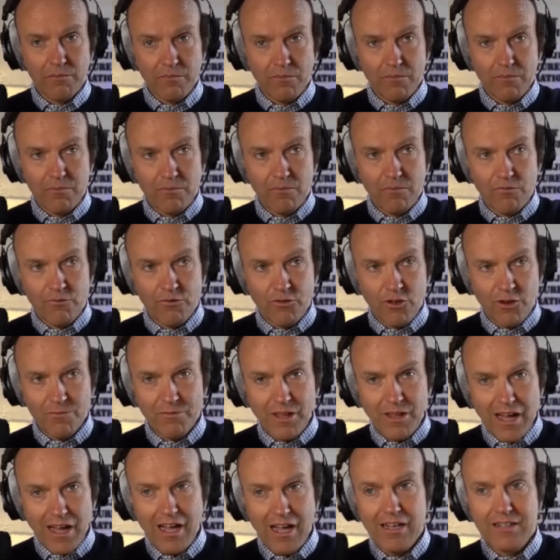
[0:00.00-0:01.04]
from
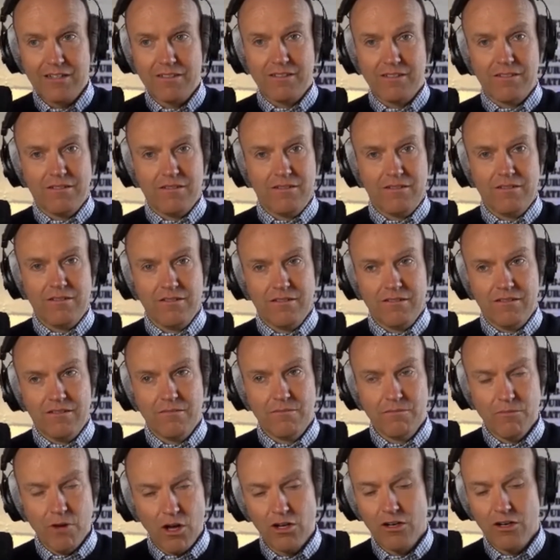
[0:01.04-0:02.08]
that
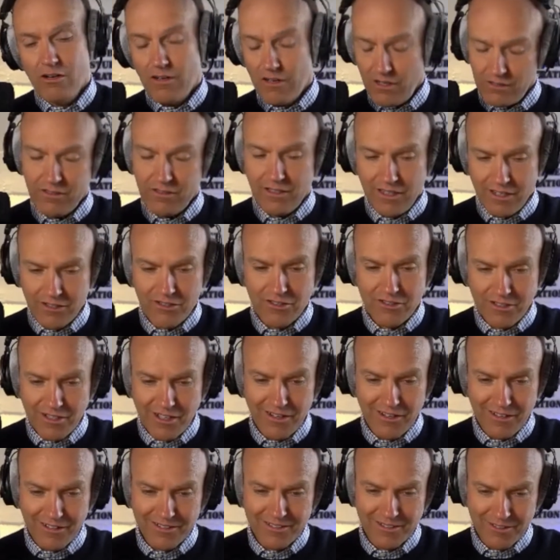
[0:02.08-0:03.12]
monologue that I just
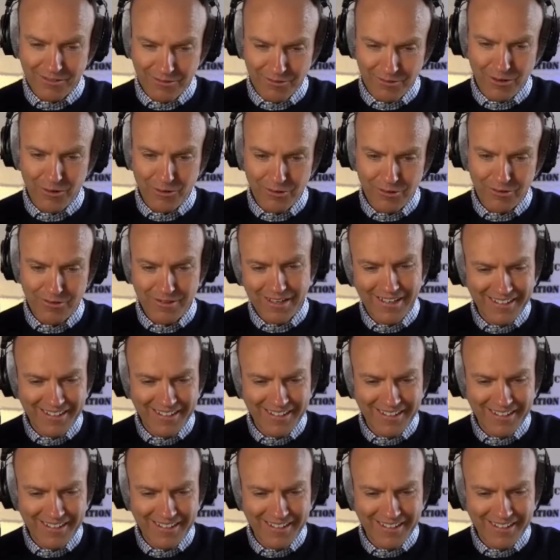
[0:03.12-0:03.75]
held, the growth,